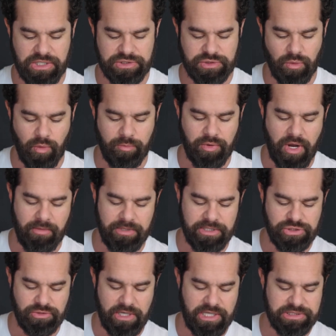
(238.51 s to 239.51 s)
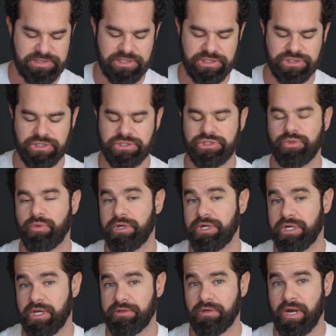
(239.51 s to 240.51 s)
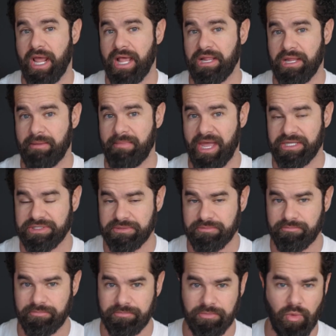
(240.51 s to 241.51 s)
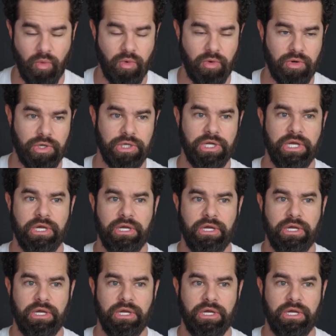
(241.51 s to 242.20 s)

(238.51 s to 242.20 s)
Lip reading: So we'll probably transition to another LMS or